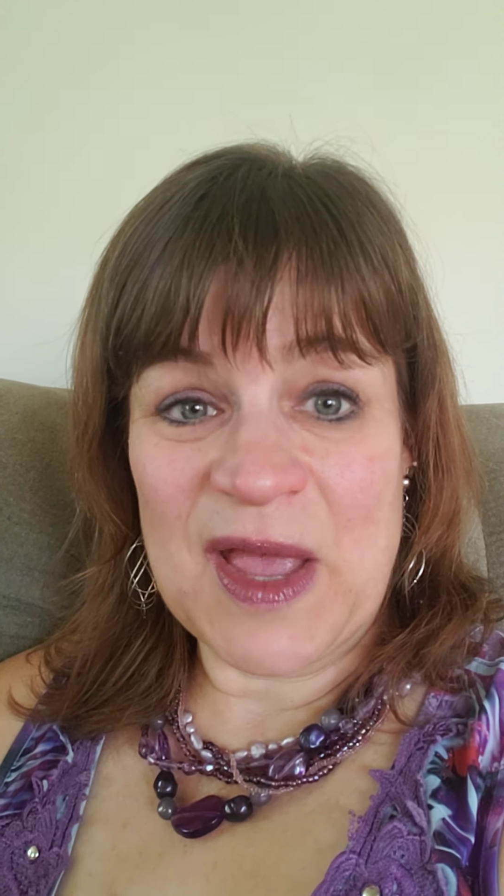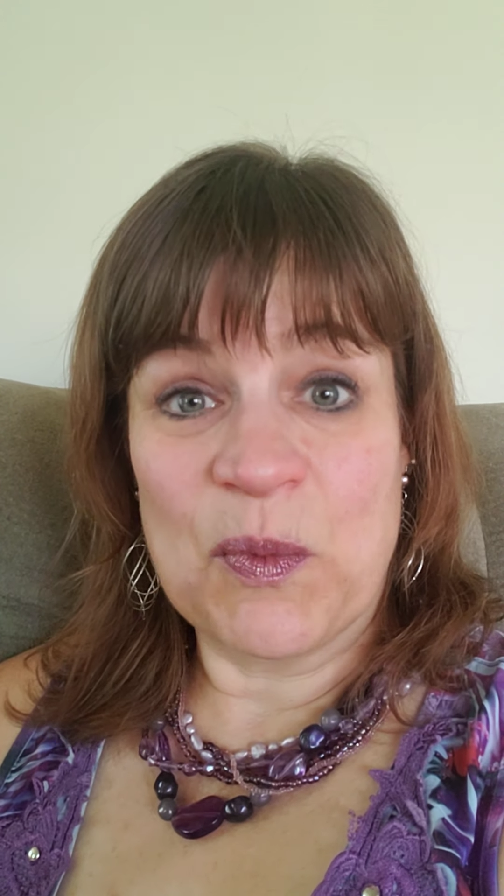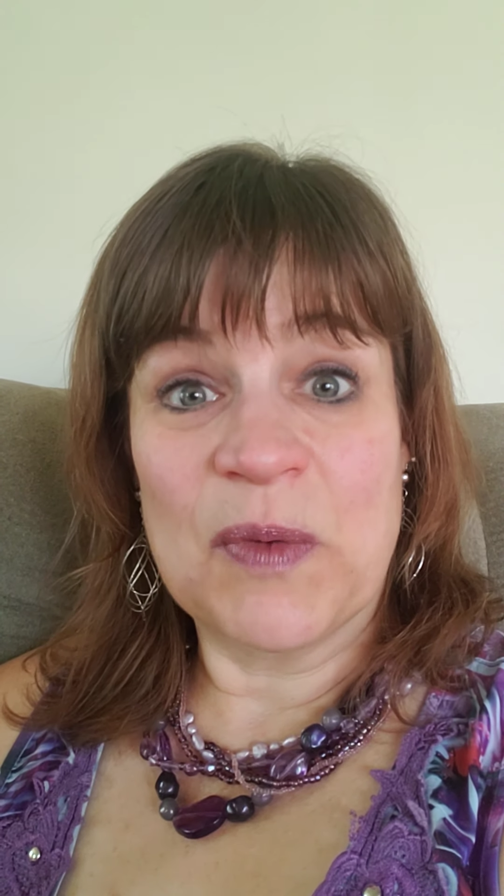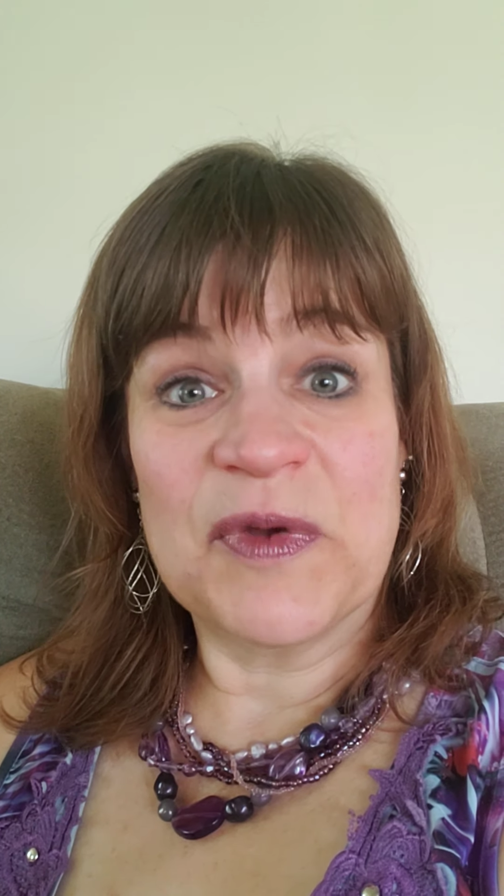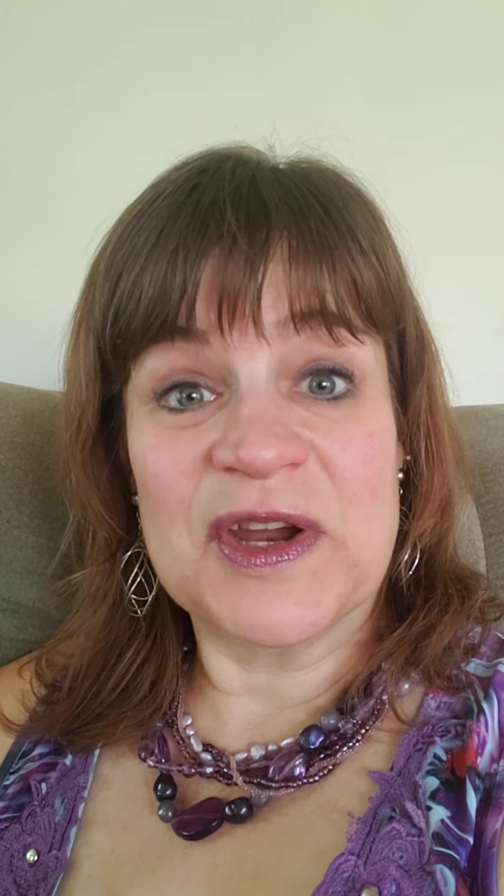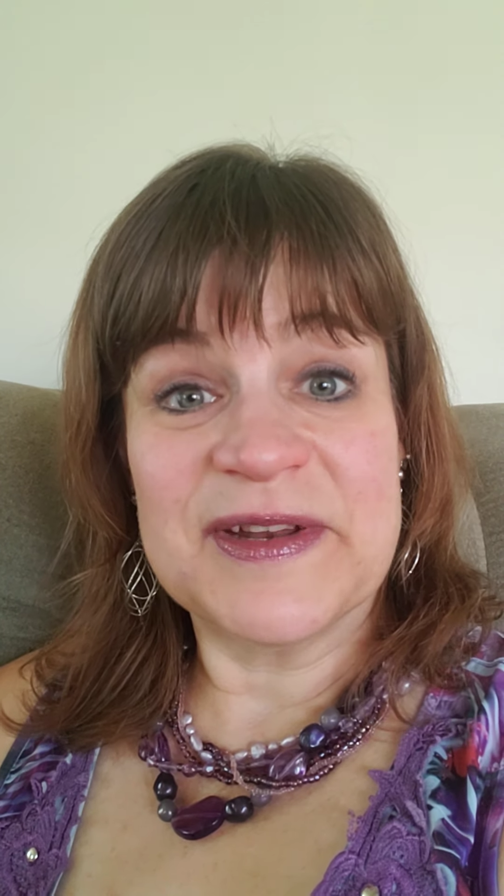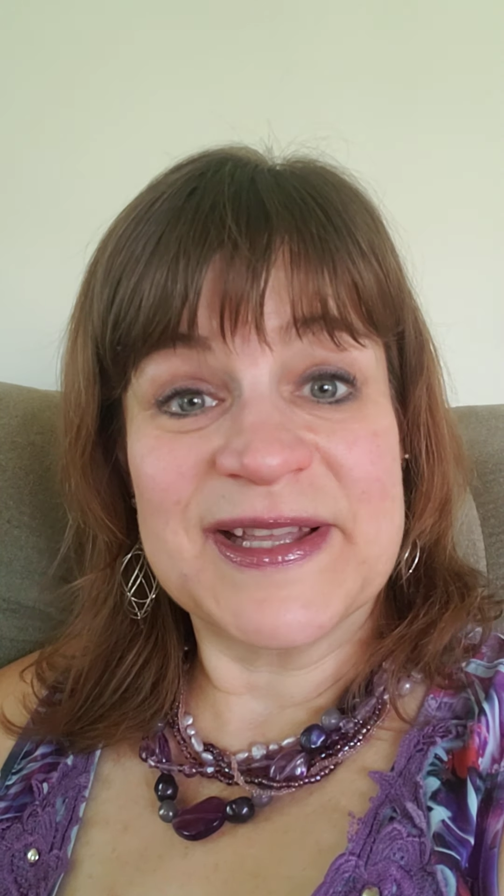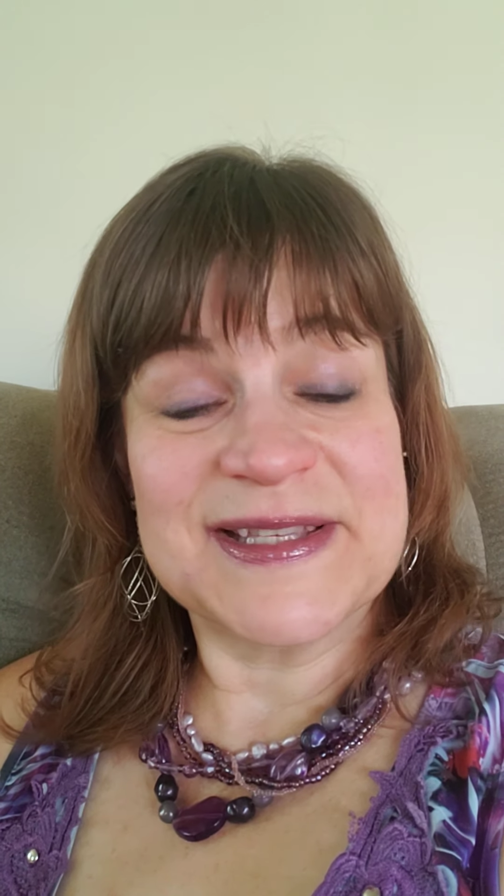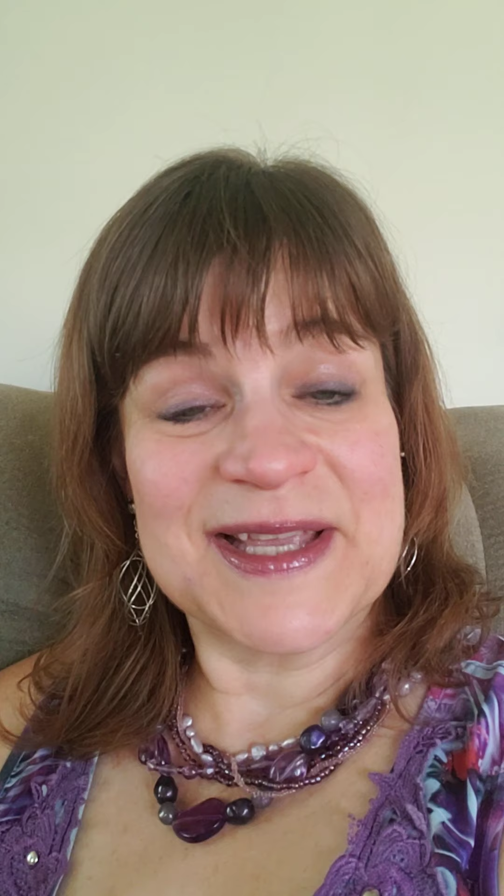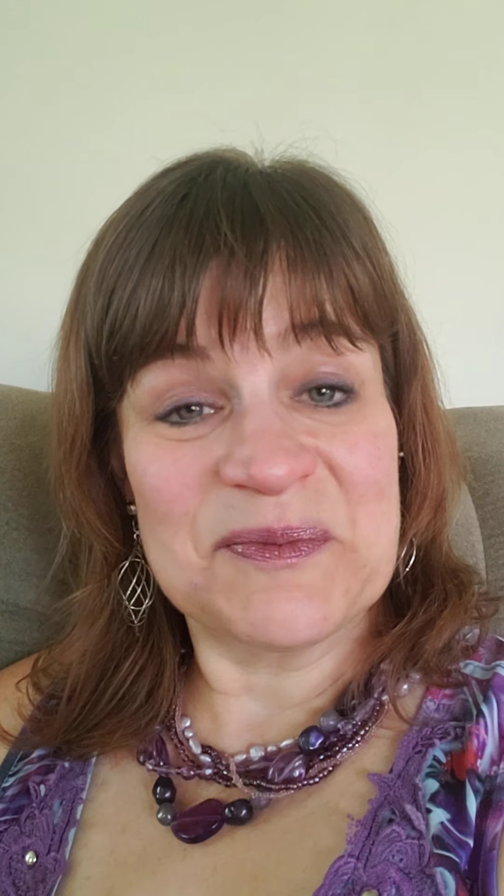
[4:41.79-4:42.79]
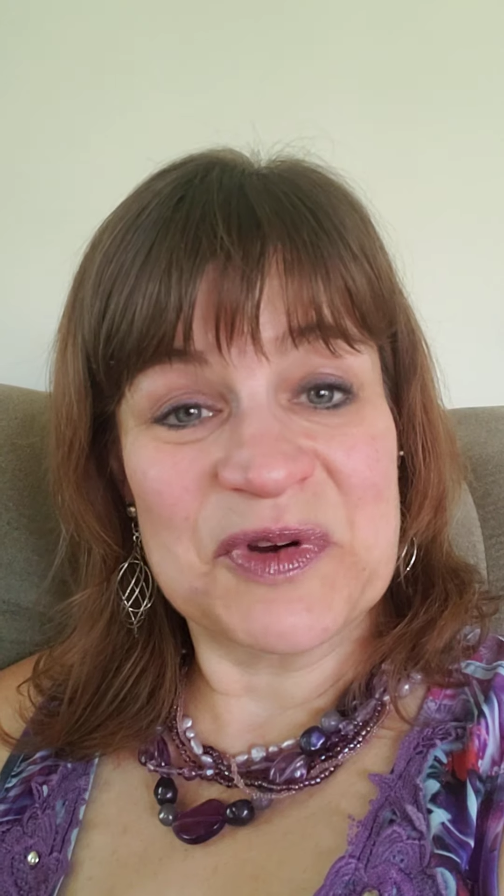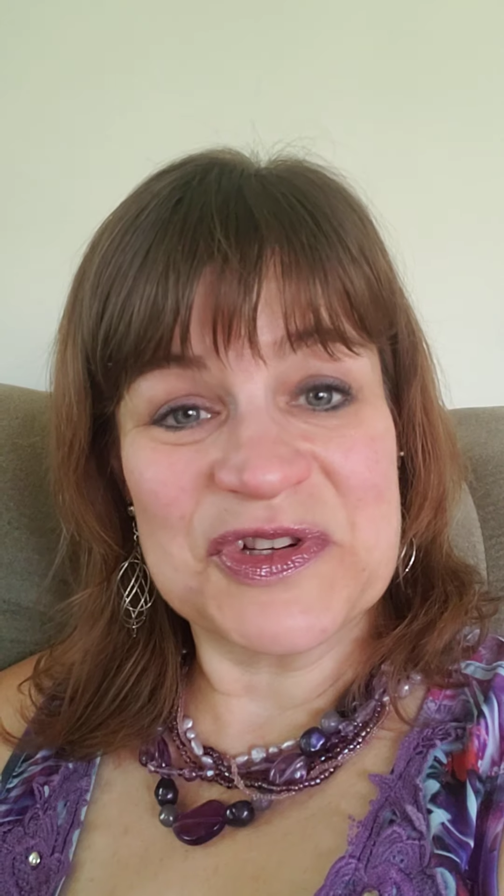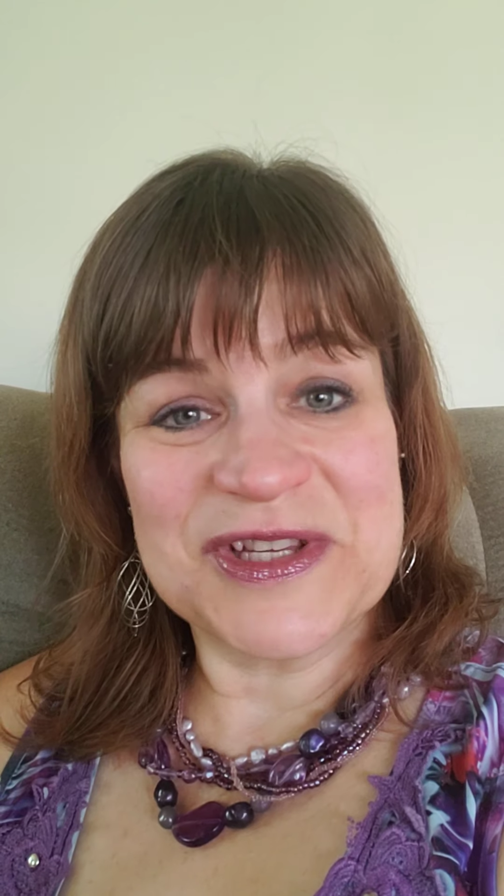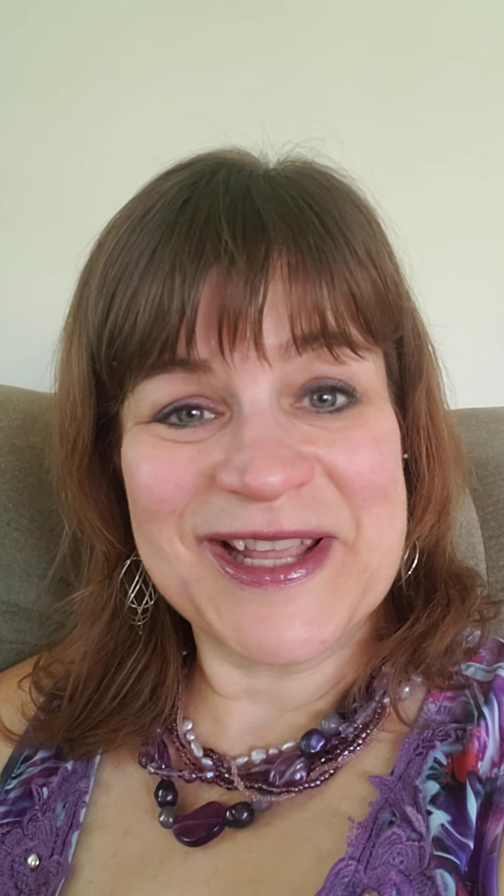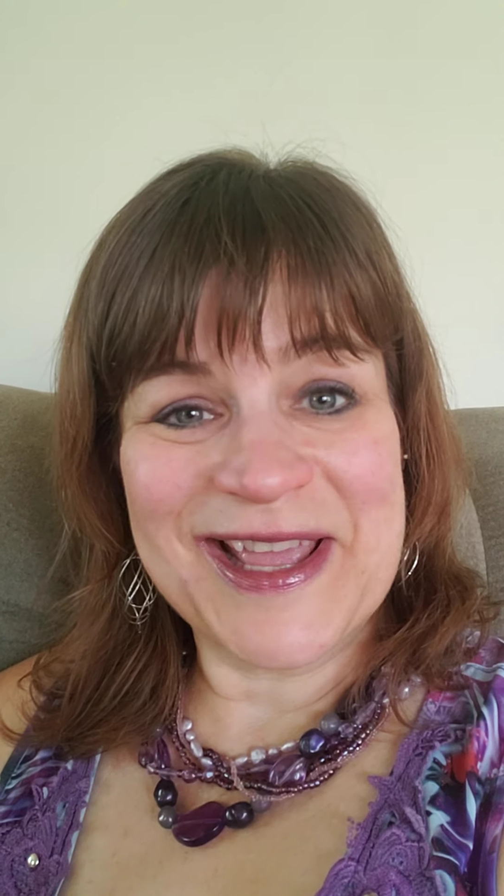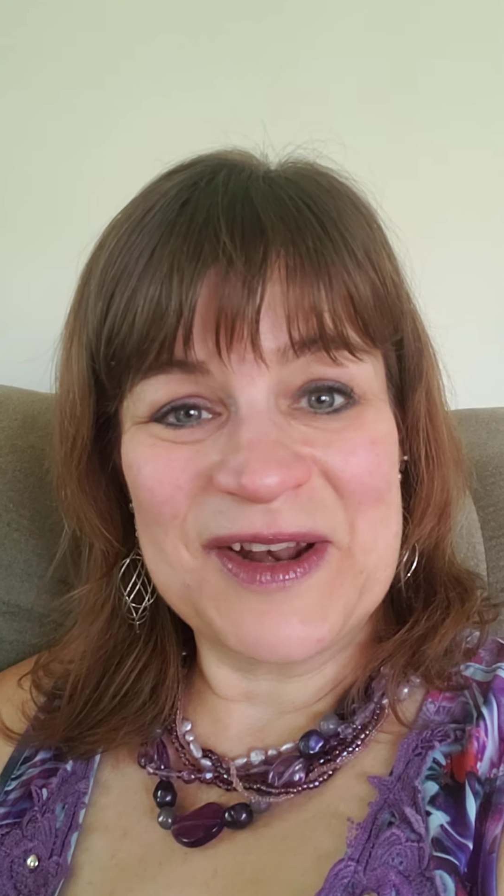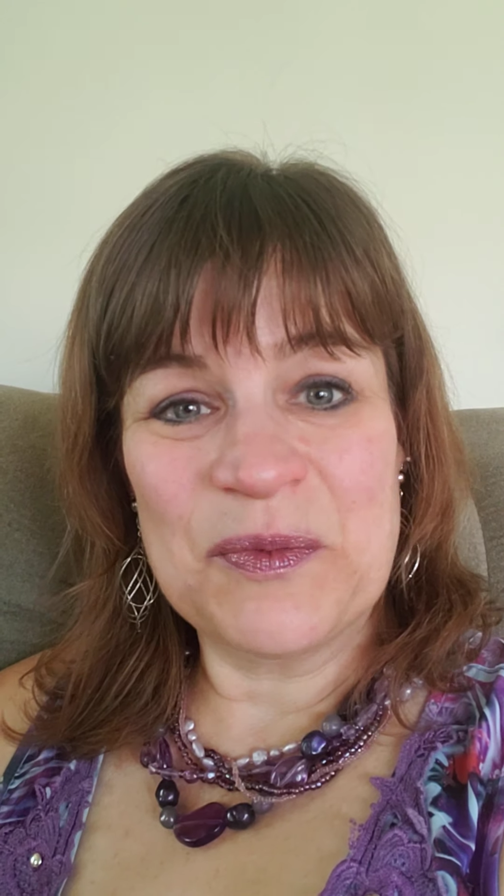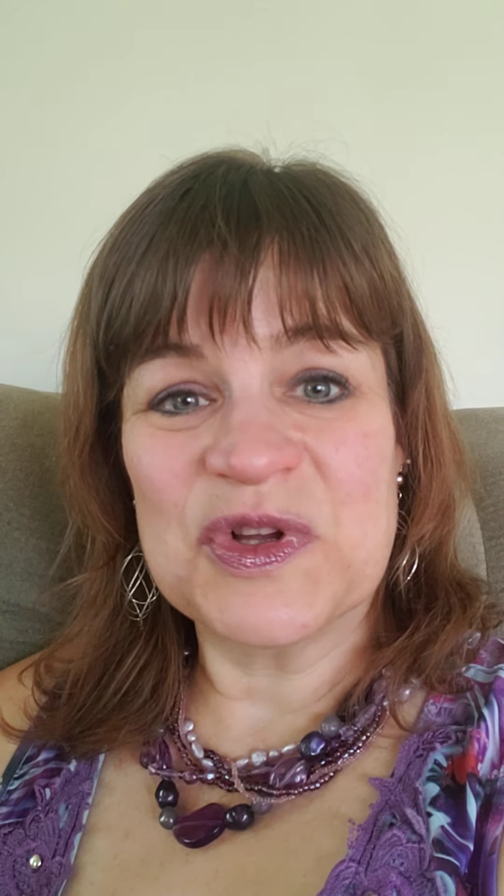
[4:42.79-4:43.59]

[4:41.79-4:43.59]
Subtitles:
And when we are dancing in person again,